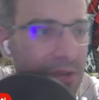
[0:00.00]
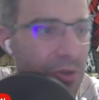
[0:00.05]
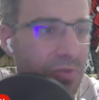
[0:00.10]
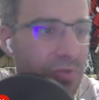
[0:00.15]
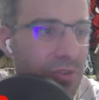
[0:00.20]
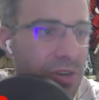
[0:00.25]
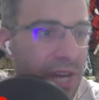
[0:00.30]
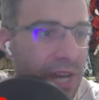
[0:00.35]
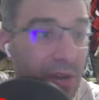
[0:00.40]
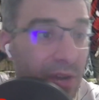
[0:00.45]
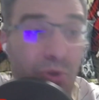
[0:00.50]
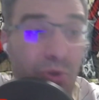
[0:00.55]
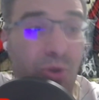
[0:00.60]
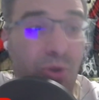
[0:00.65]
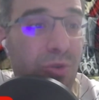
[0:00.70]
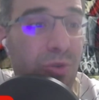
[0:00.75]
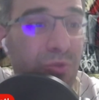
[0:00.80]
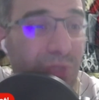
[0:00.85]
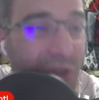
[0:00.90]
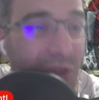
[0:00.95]
overnight or
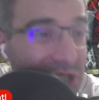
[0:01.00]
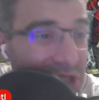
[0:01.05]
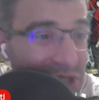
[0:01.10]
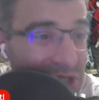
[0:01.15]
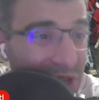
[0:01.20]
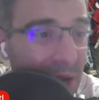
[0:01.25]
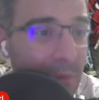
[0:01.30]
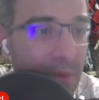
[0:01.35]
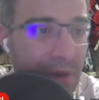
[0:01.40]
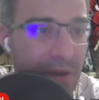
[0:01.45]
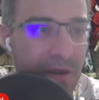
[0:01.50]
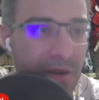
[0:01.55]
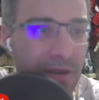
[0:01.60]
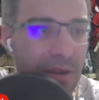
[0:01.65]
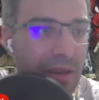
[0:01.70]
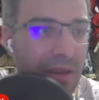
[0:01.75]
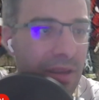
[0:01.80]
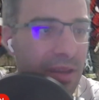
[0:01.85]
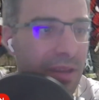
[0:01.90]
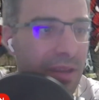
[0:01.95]
over a summer.
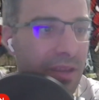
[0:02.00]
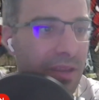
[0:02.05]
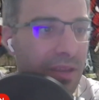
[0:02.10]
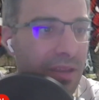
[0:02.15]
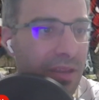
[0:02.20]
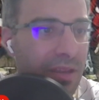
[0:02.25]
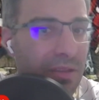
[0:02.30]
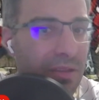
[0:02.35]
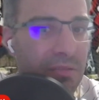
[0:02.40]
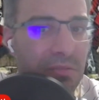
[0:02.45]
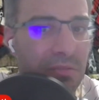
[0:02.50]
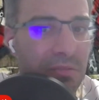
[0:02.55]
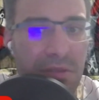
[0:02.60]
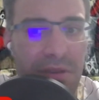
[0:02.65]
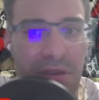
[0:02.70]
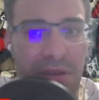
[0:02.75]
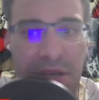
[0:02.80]
An